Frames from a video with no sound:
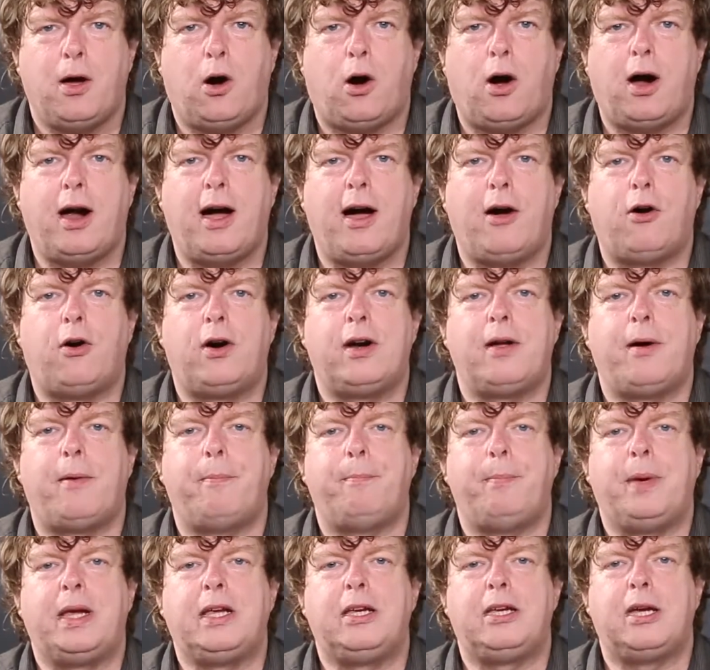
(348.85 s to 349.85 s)
or
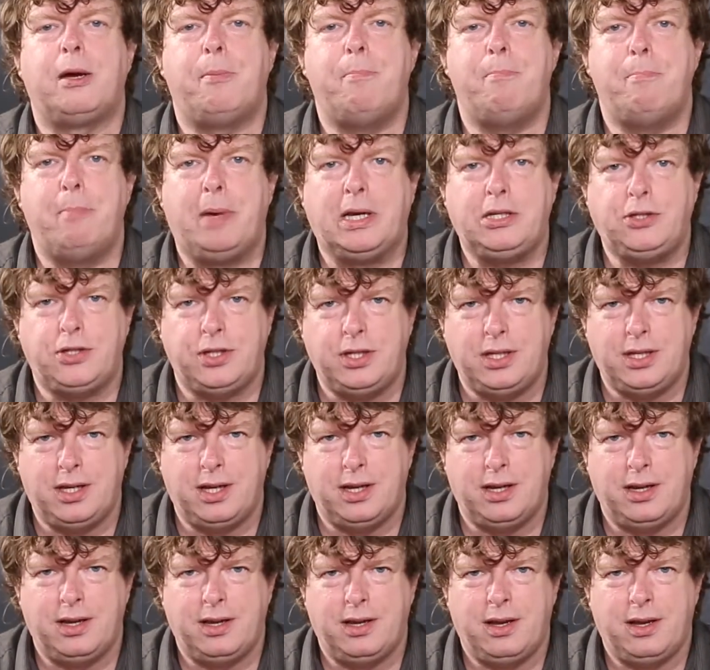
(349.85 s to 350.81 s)
have been commissioned